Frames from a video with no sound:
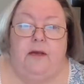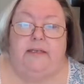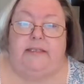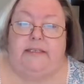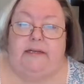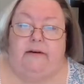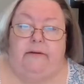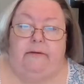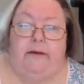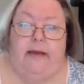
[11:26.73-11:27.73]

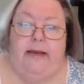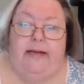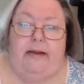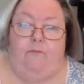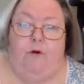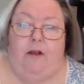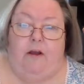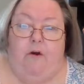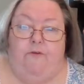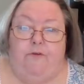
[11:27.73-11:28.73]
Still, he didn't want to
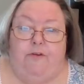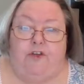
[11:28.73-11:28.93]
go for the